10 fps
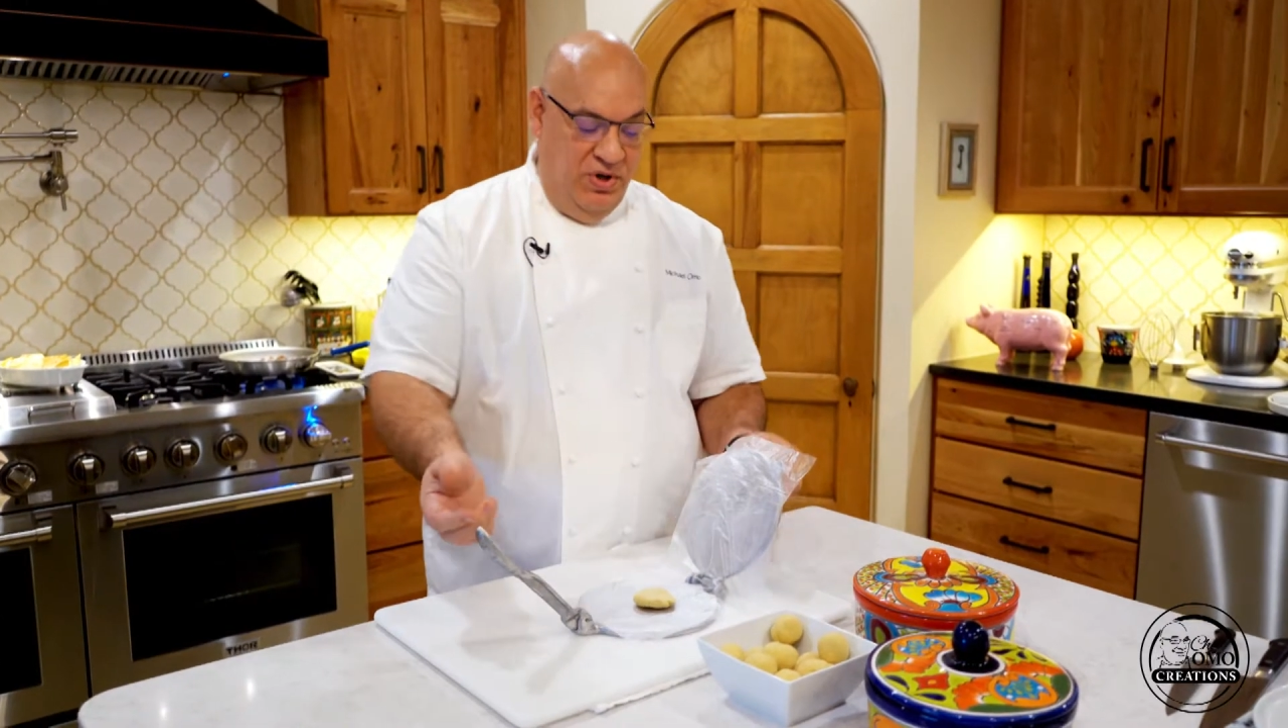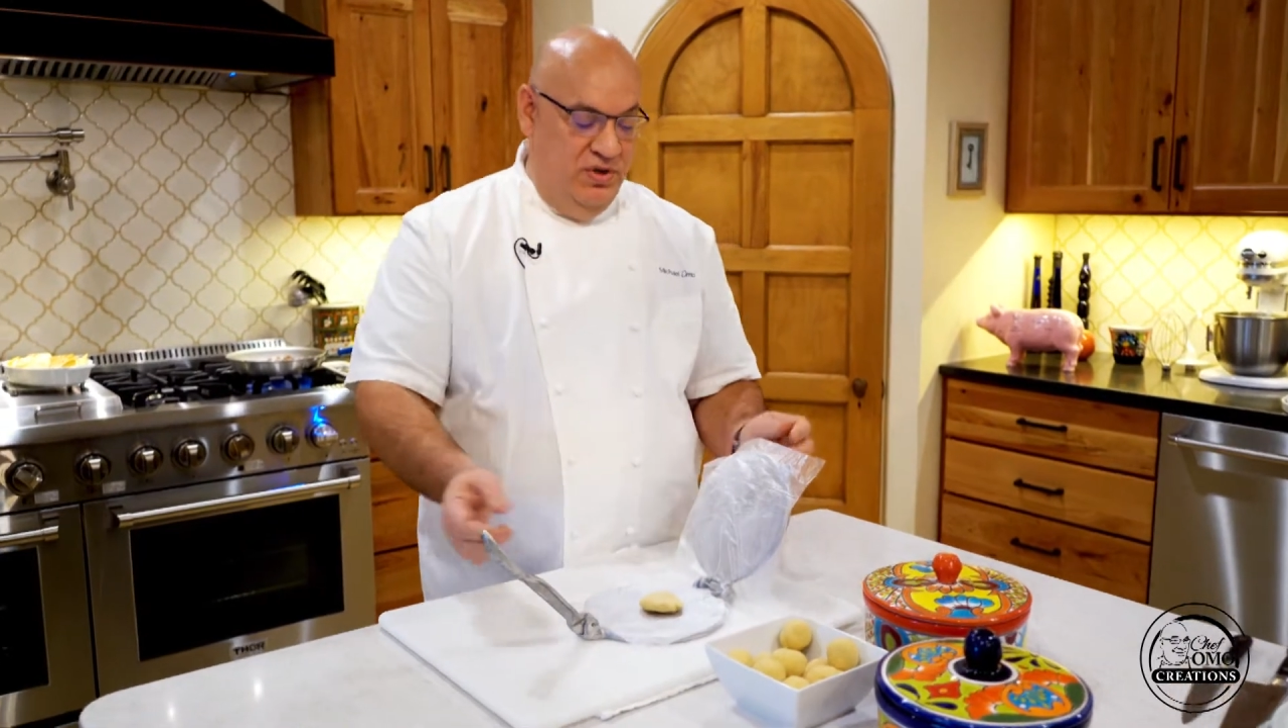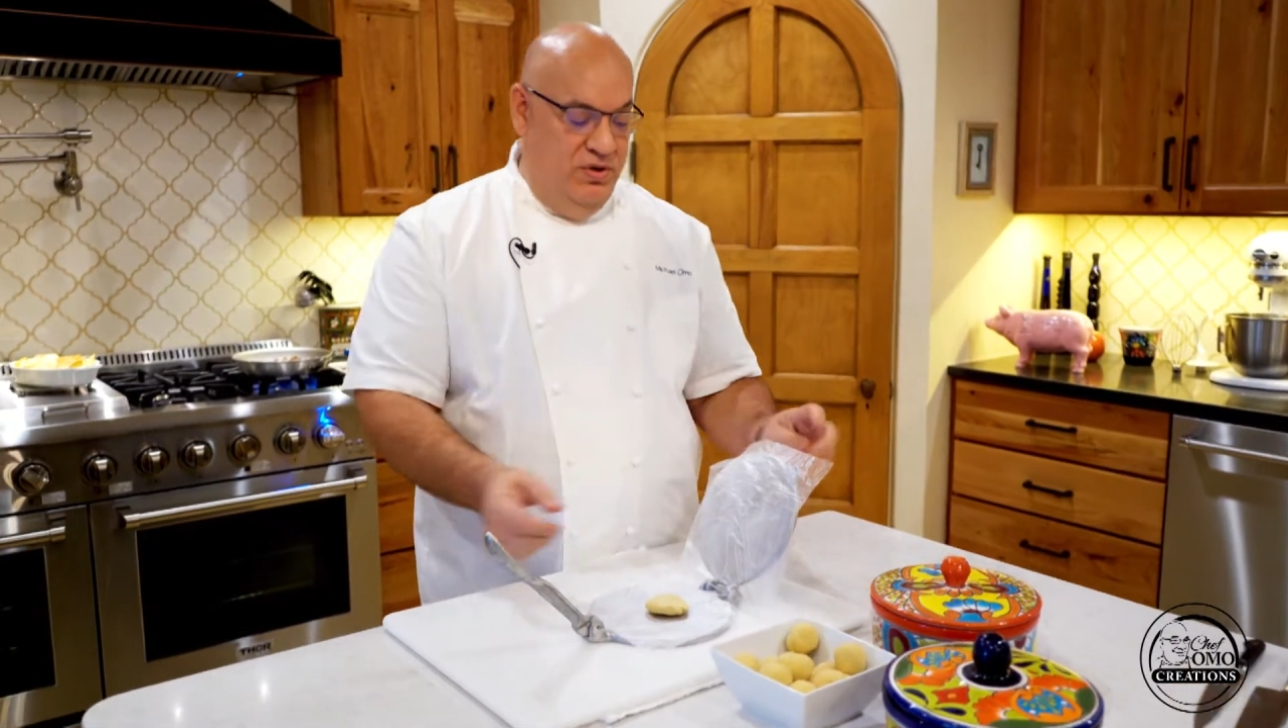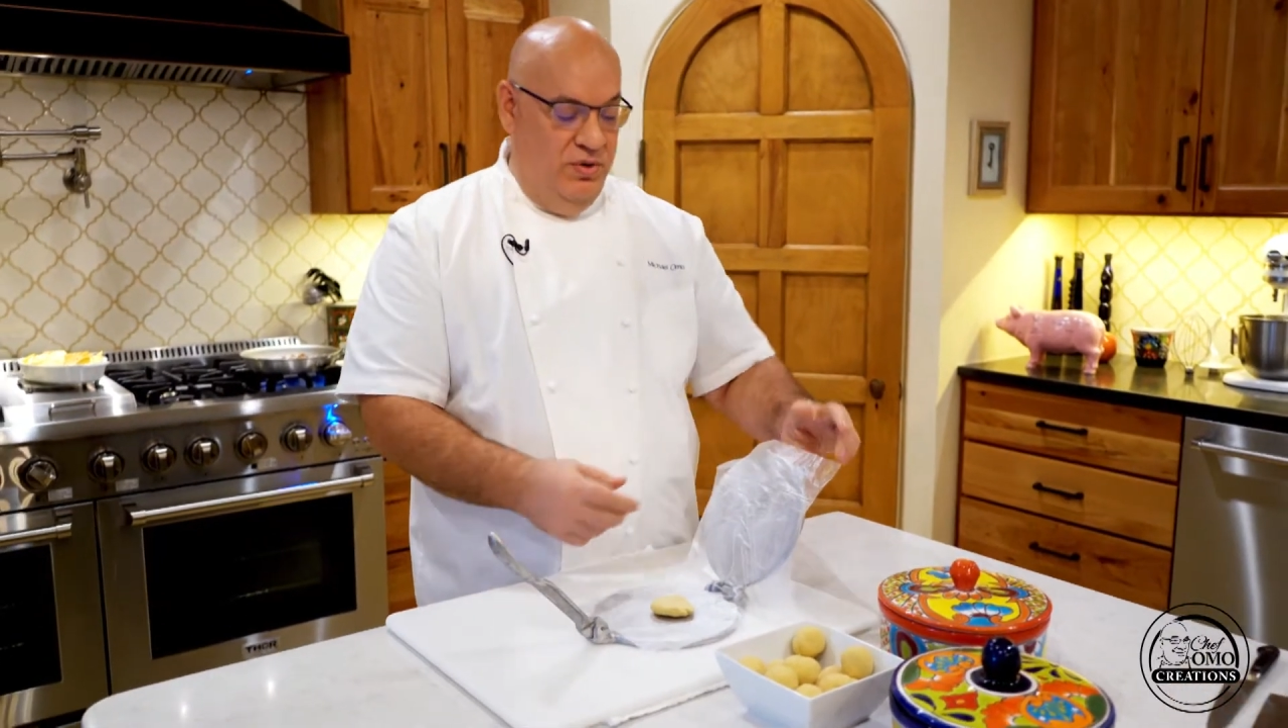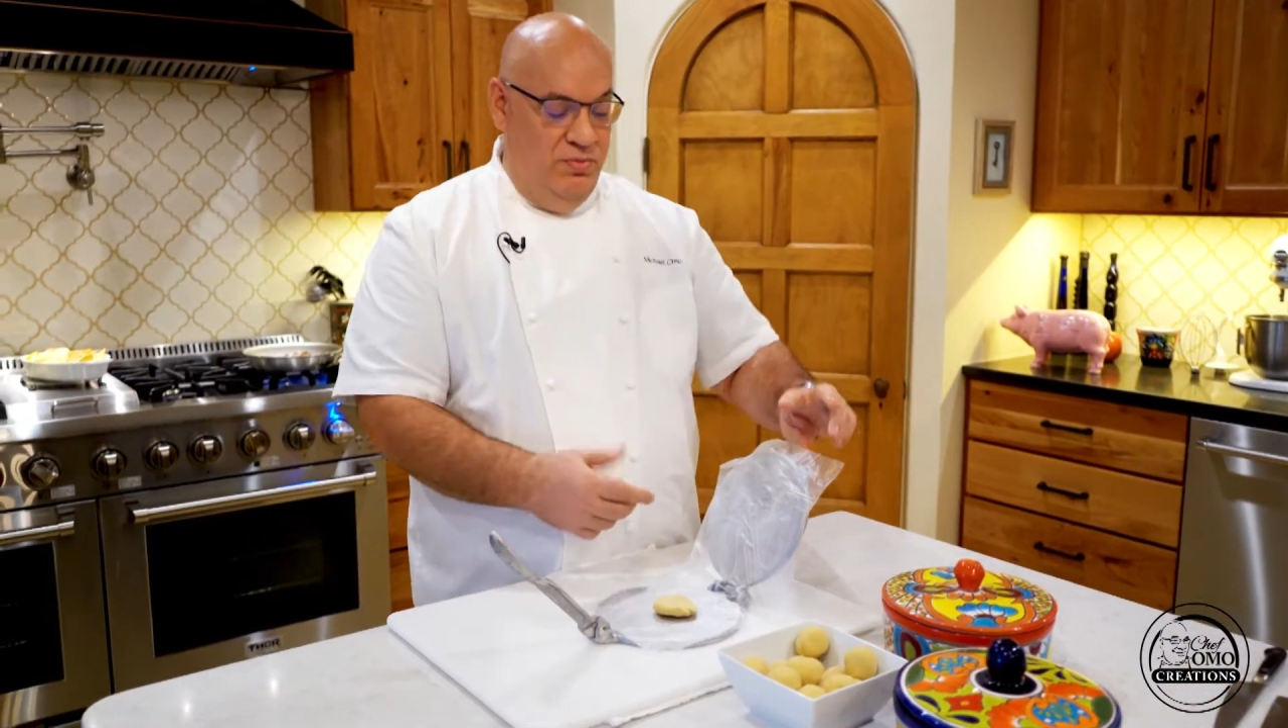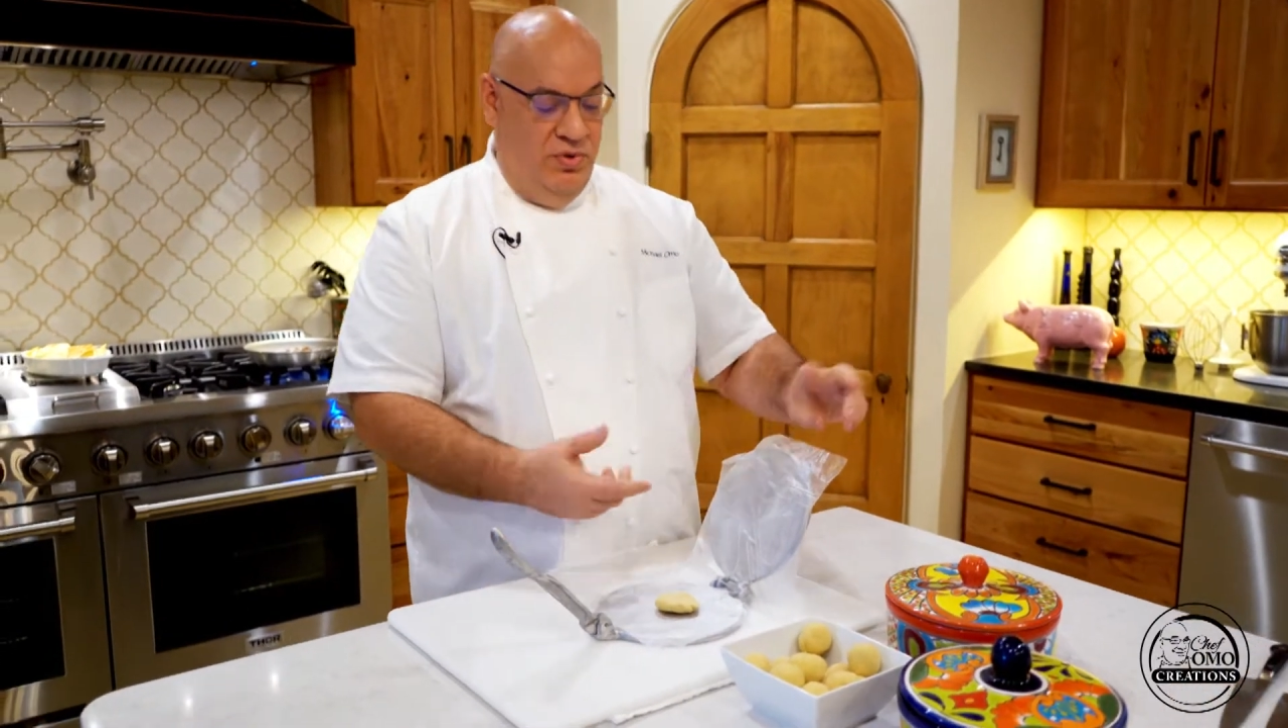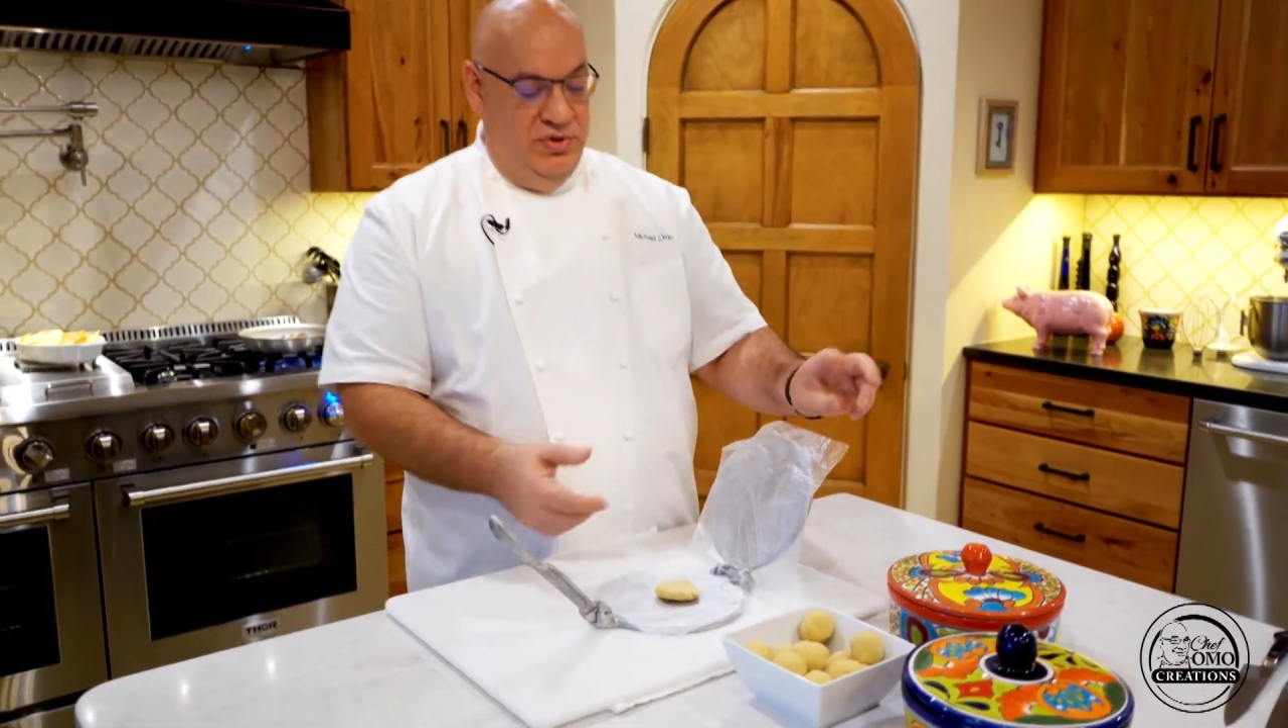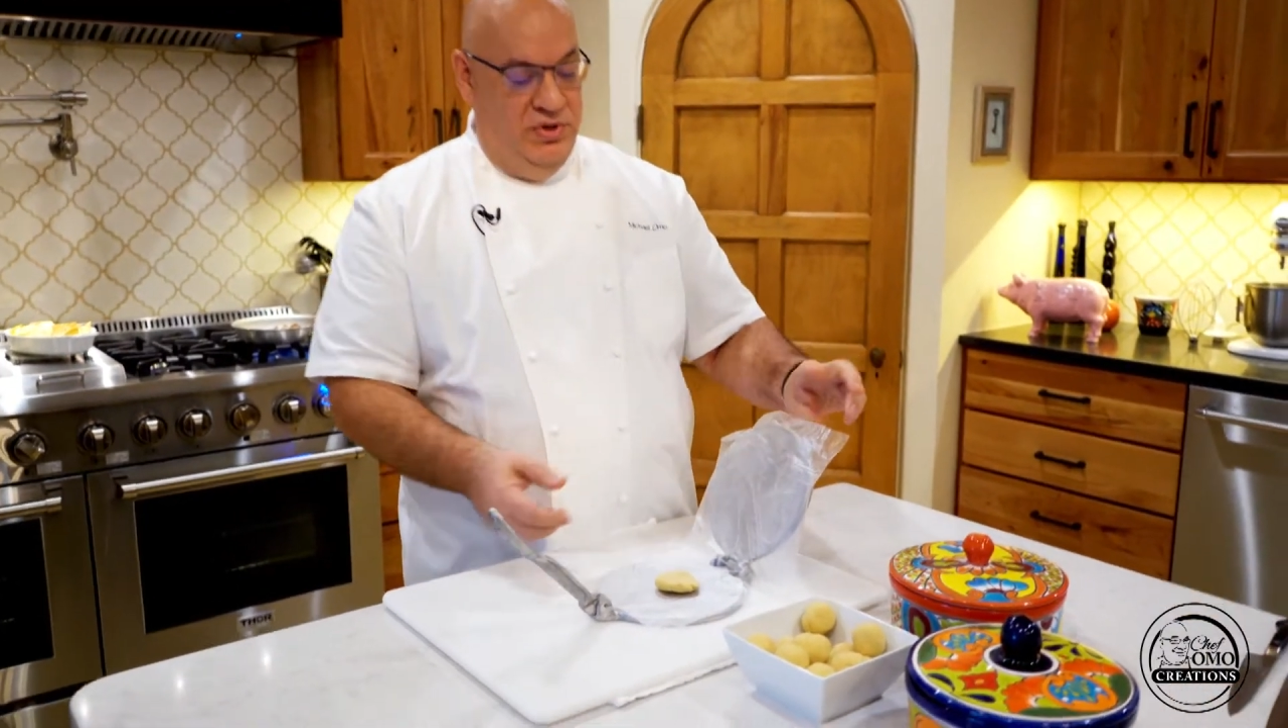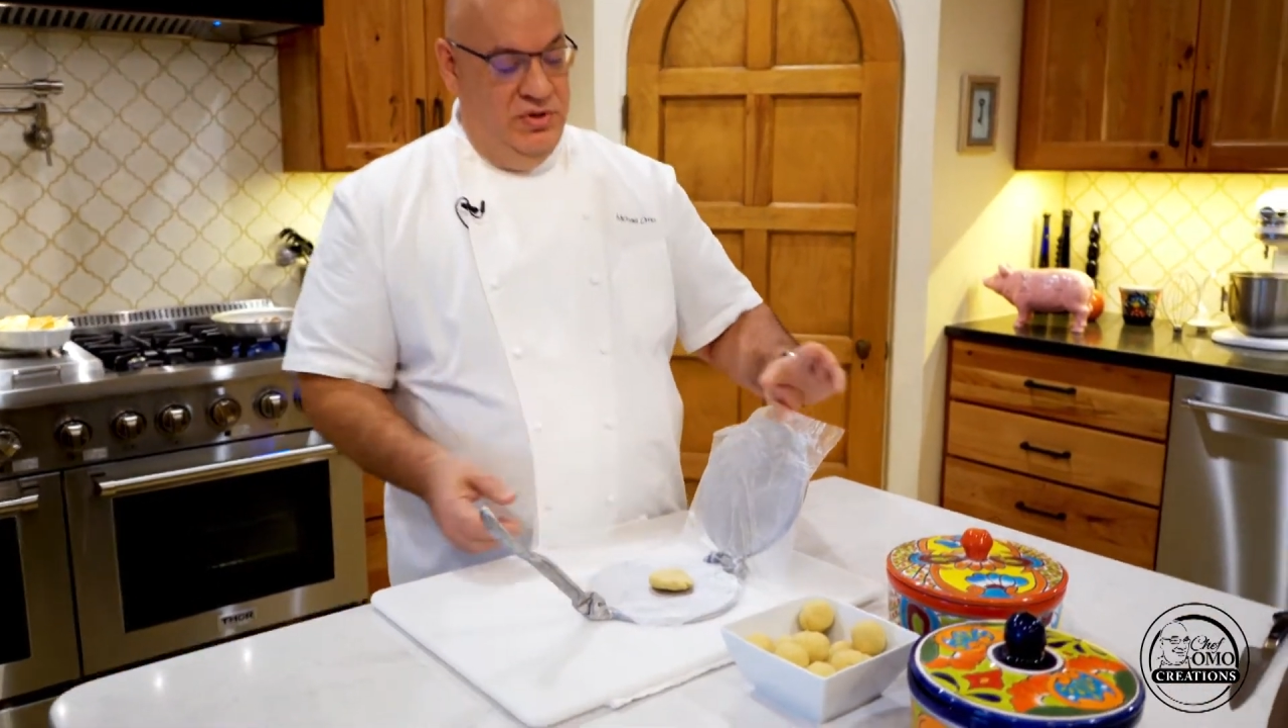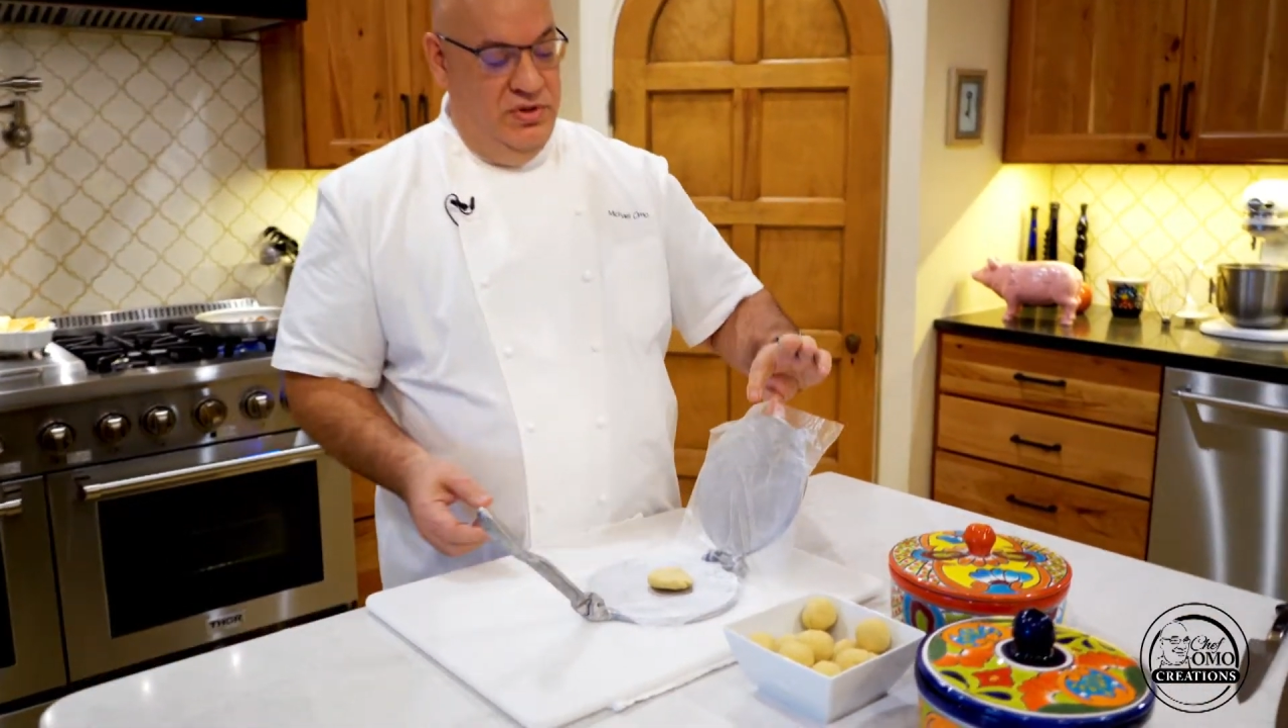that you can
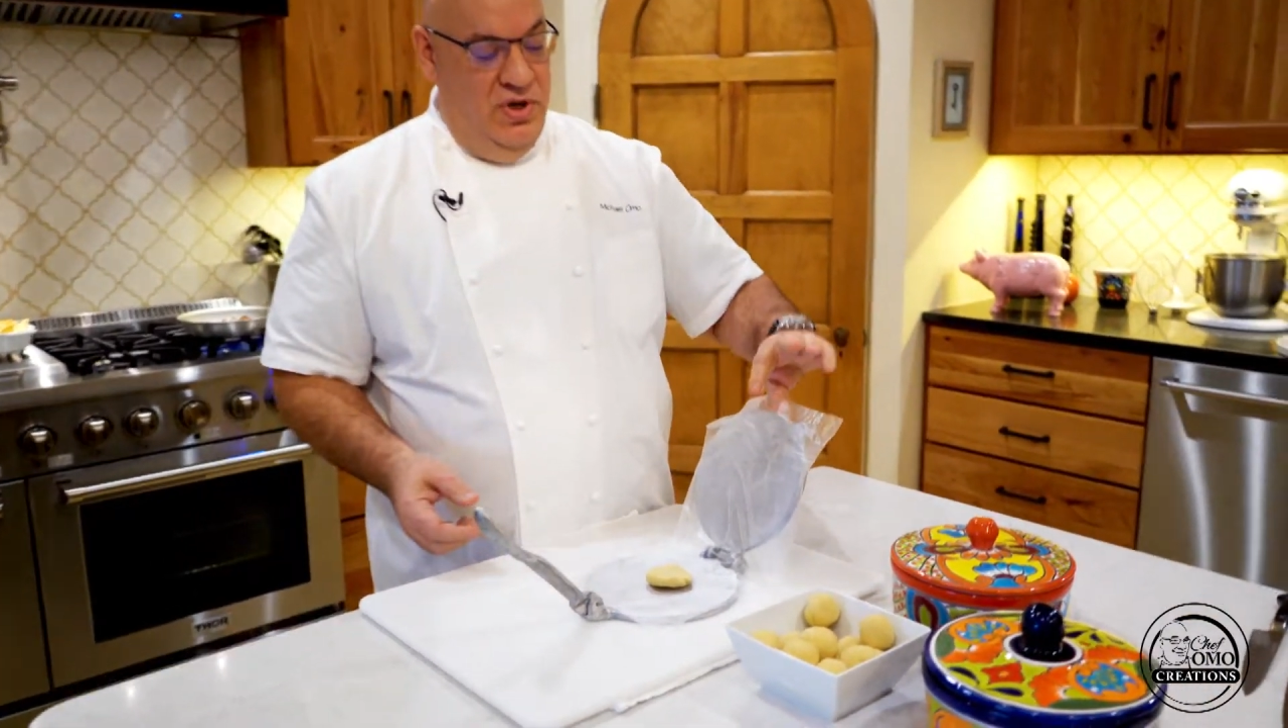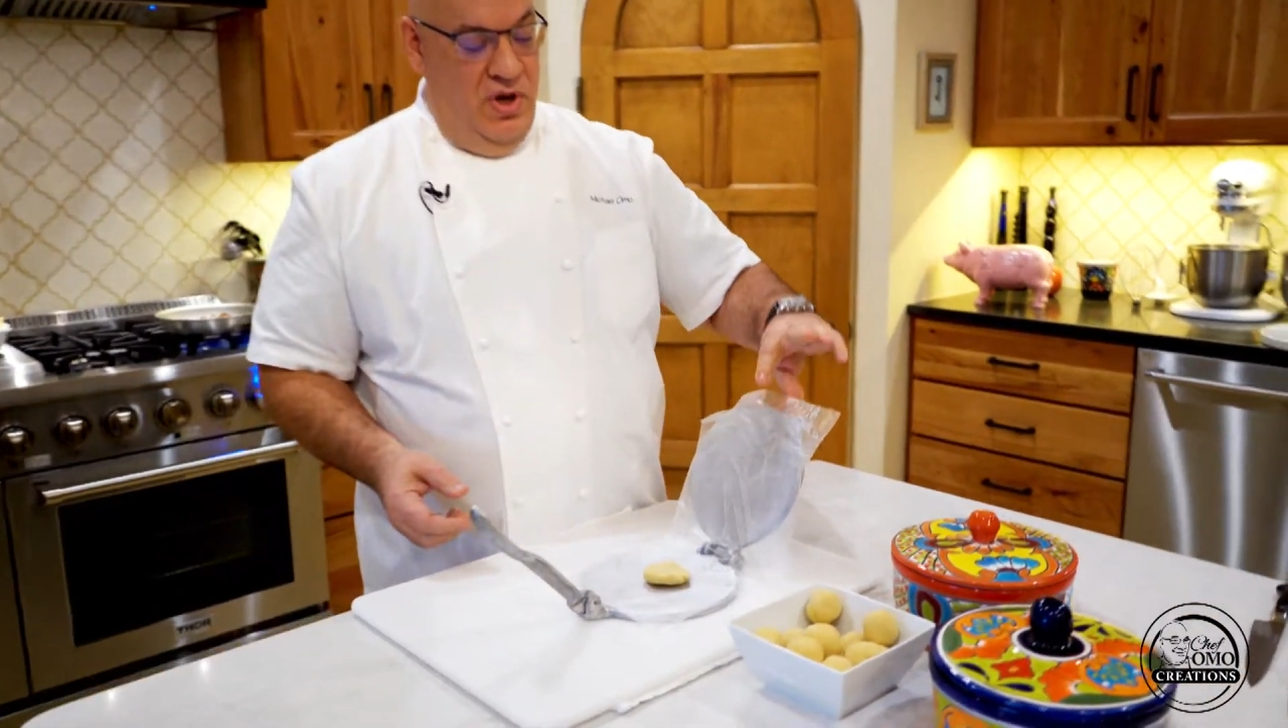purchase.